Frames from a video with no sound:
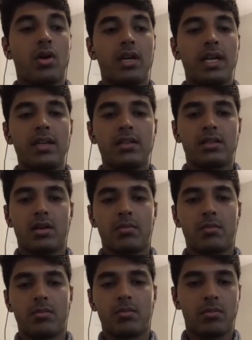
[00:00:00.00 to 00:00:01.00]
colleagues,
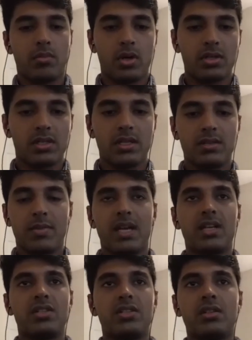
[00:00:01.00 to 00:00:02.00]
your bosses,
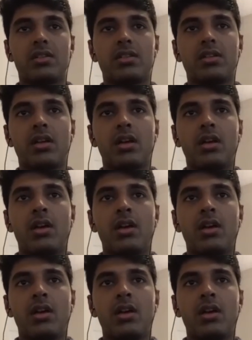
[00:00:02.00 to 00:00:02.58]
managers.